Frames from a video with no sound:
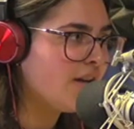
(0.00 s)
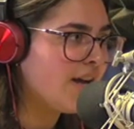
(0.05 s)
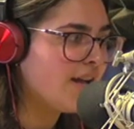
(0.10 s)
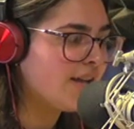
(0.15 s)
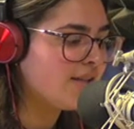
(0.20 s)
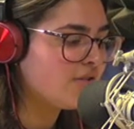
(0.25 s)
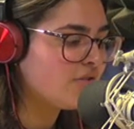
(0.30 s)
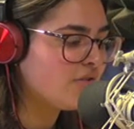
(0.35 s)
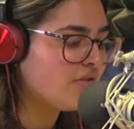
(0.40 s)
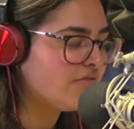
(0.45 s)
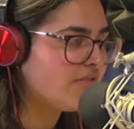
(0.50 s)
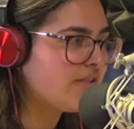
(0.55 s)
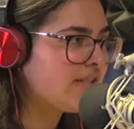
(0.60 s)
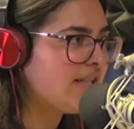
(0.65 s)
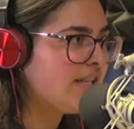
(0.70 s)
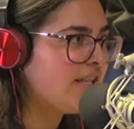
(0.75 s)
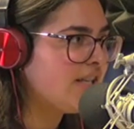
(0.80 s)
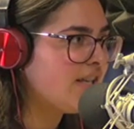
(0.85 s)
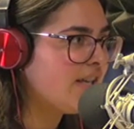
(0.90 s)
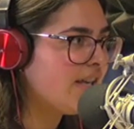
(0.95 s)
and
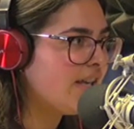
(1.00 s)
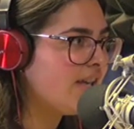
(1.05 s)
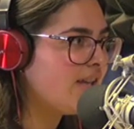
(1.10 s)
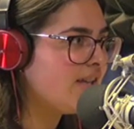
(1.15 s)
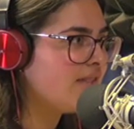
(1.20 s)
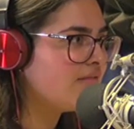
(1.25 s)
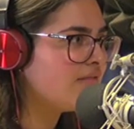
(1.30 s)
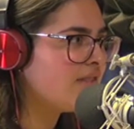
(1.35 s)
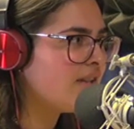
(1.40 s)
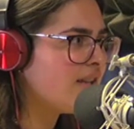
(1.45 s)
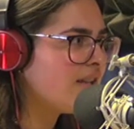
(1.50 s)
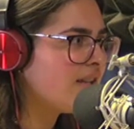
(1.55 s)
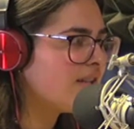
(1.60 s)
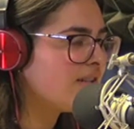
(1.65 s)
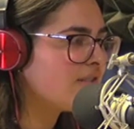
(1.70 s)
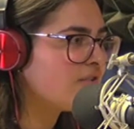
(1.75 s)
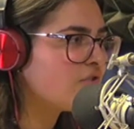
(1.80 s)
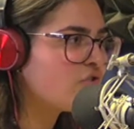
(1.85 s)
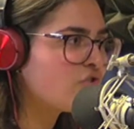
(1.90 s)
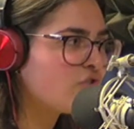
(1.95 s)
obviously it
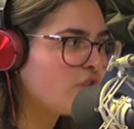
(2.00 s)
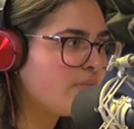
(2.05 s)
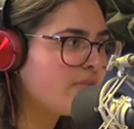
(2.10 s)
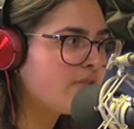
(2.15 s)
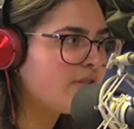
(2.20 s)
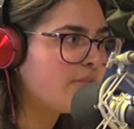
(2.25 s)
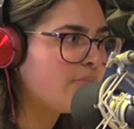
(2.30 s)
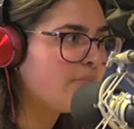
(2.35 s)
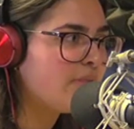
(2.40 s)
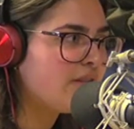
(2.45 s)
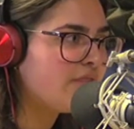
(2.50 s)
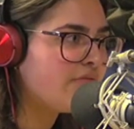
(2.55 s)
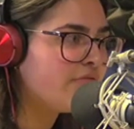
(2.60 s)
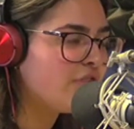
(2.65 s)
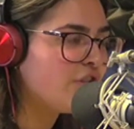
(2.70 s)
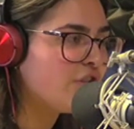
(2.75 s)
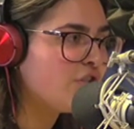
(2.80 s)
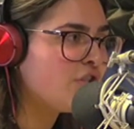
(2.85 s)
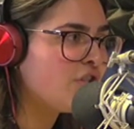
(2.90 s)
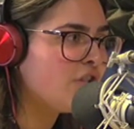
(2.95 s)
stops the blood
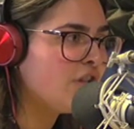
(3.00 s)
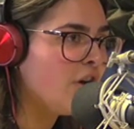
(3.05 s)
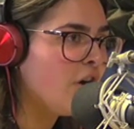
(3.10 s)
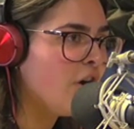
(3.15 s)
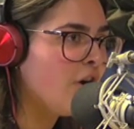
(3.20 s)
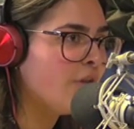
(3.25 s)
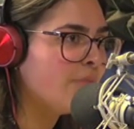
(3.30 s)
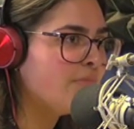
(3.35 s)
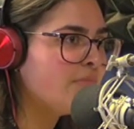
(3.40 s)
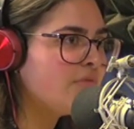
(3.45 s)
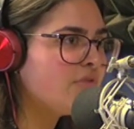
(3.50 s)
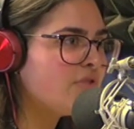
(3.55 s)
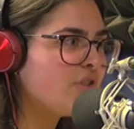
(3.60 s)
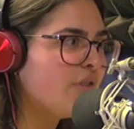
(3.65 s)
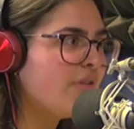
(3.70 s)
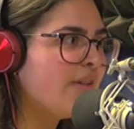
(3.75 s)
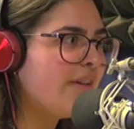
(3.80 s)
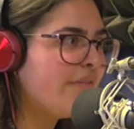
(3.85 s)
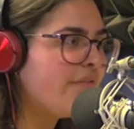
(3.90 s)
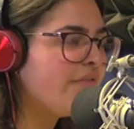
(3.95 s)
flow to your arm.
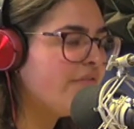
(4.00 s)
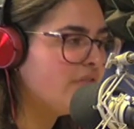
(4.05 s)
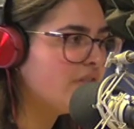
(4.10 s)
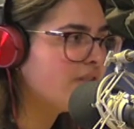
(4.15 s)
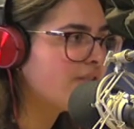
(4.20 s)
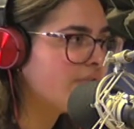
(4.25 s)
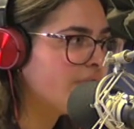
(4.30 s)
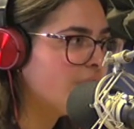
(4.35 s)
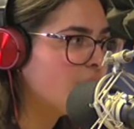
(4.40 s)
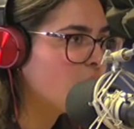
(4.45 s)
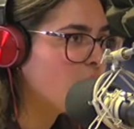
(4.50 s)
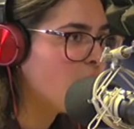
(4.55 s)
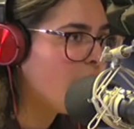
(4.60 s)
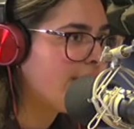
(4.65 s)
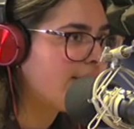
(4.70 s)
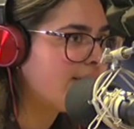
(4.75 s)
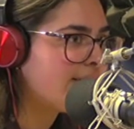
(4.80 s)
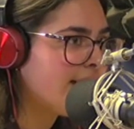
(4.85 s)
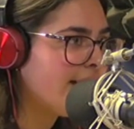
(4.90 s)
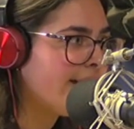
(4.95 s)
So it does feel
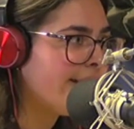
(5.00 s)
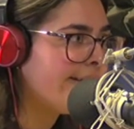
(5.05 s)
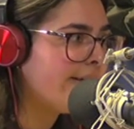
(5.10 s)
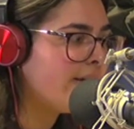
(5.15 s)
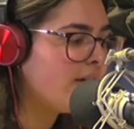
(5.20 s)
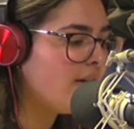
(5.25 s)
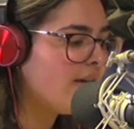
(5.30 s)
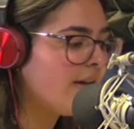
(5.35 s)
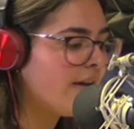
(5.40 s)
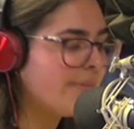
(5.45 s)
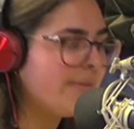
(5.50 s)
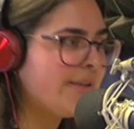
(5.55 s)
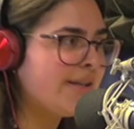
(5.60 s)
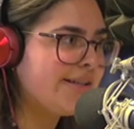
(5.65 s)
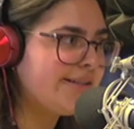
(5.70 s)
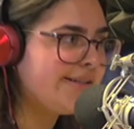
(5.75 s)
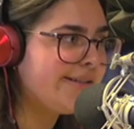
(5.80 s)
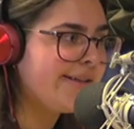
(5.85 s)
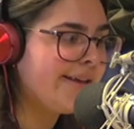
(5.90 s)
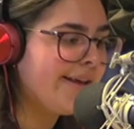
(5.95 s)
quite tight. I mean, I
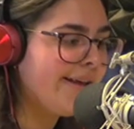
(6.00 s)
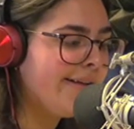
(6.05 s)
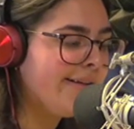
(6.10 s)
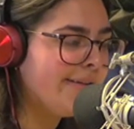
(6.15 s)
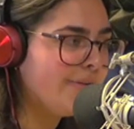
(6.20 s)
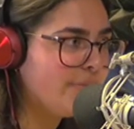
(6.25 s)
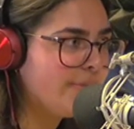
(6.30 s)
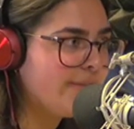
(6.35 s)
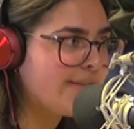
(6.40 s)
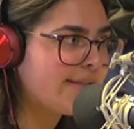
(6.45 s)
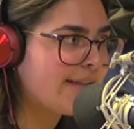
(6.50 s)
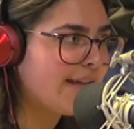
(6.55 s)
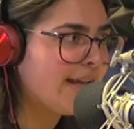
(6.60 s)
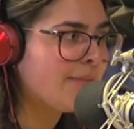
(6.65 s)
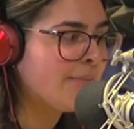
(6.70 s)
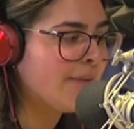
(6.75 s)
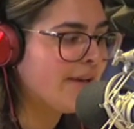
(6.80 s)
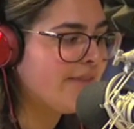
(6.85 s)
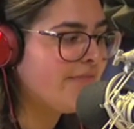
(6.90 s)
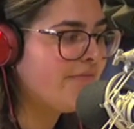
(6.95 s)
did get a little bit
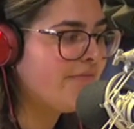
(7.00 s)
scared. My